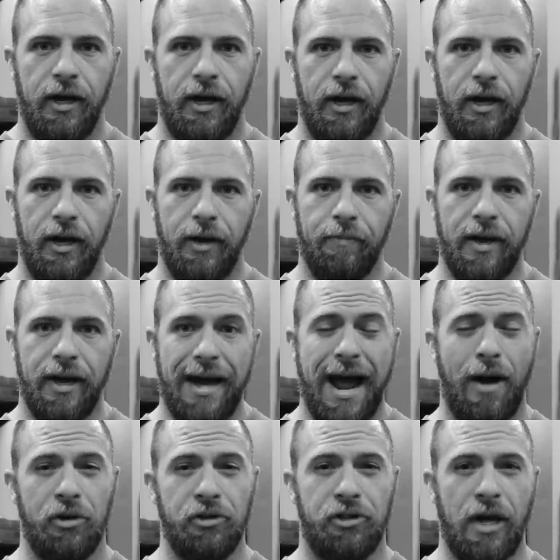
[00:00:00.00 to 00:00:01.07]
And
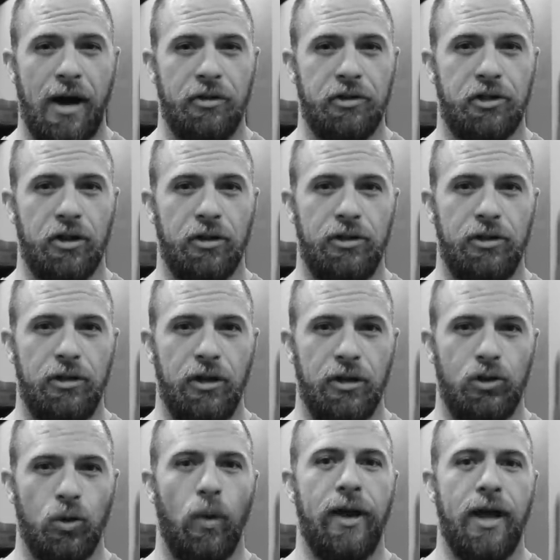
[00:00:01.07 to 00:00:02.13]
how is your
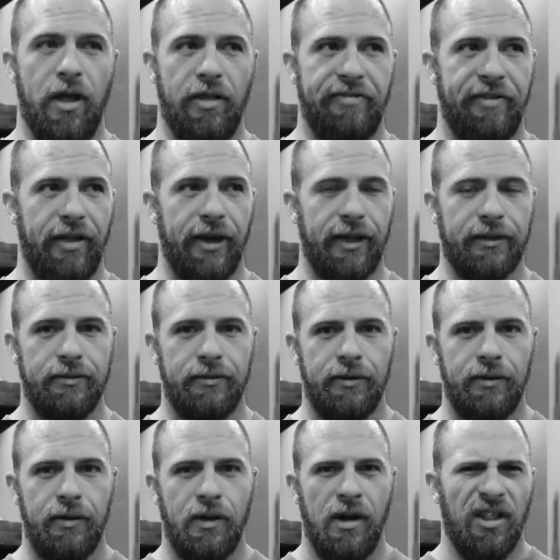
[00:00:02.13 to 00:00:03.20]
joint health feeling?
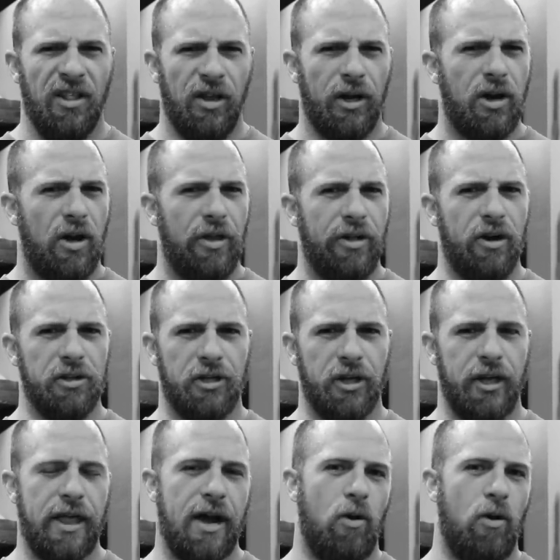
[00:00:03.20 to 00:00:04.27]
Look at all those.
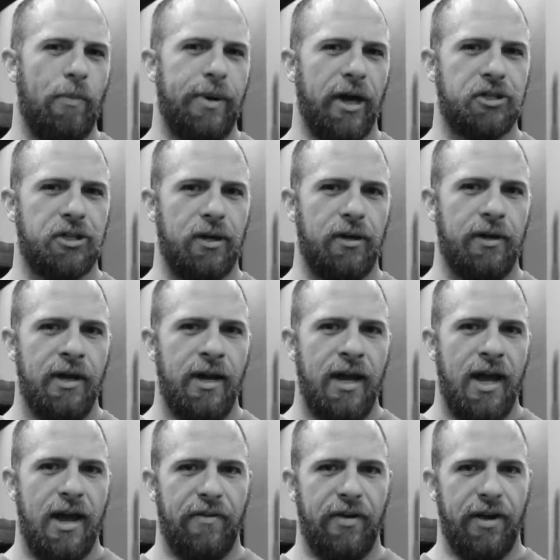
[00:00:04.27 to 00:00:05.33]
Look at that whole picture.
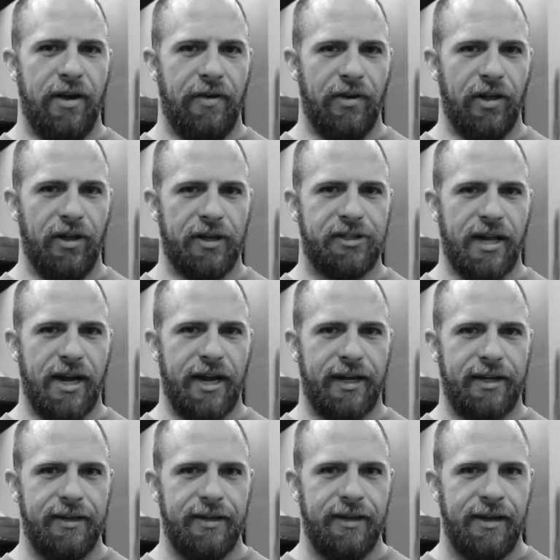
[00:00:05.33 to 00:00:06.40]
If it looks like
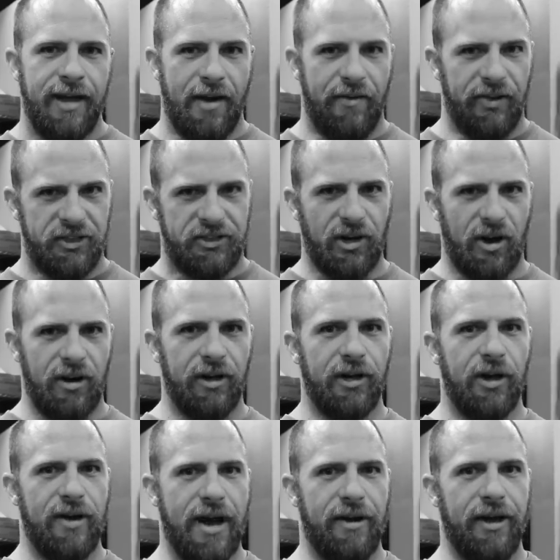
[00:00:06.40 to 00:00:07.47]
everything's starting to
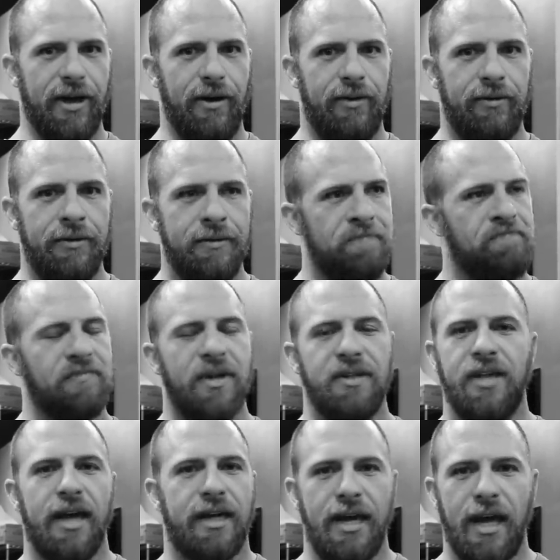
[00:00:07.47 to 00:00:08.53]
go downhill,
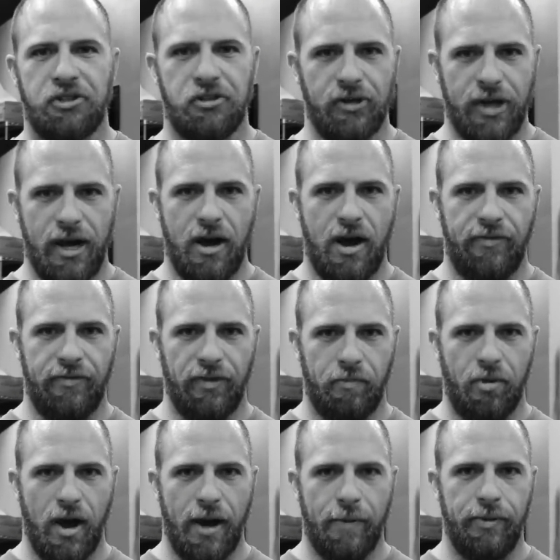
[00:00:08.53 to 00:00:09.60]
take an extra day off on
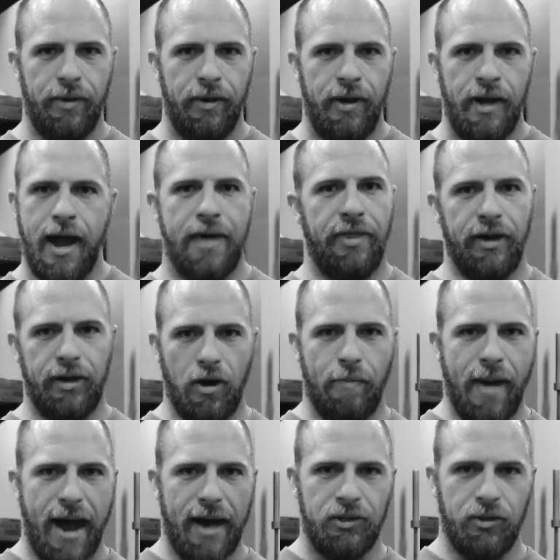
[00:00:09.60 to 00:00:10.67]
prep and then go
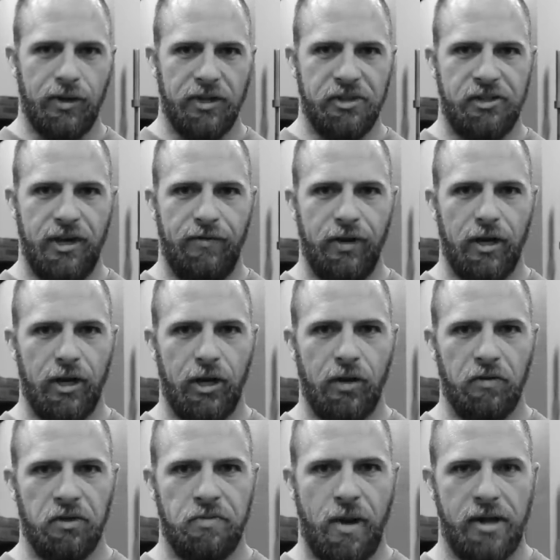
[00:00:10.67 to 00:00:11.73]
back to it and see if you get a
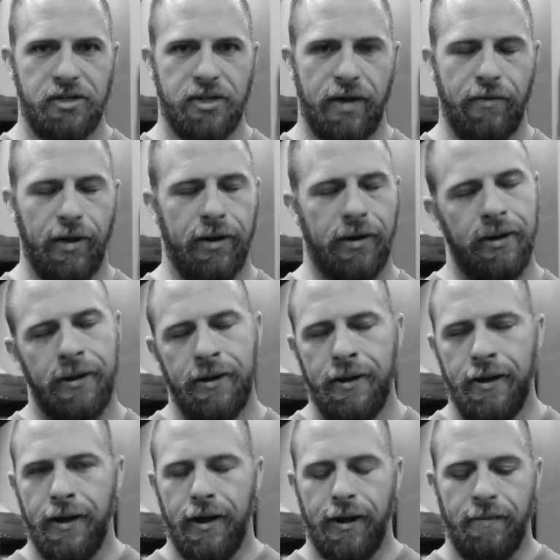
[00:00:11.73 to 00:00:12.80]
good response out of it.
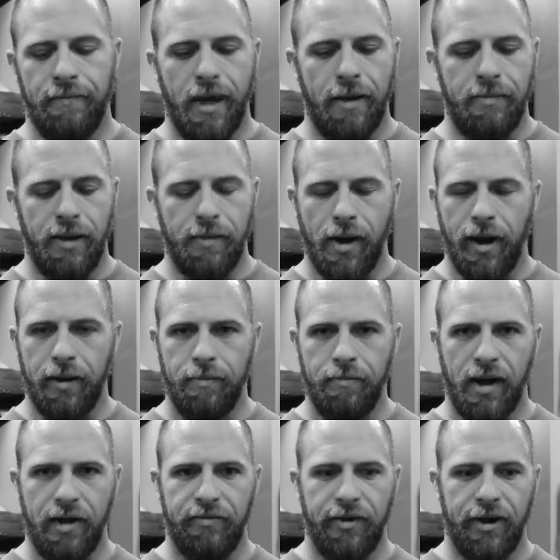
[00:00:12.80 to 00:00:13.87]
That'd be my
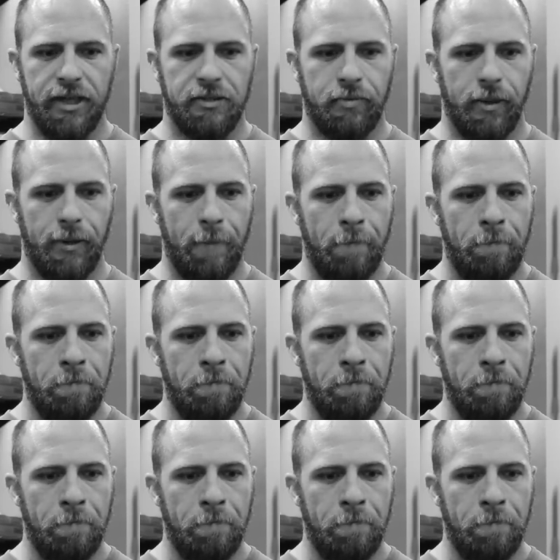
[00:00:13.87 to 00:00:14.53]
advice. But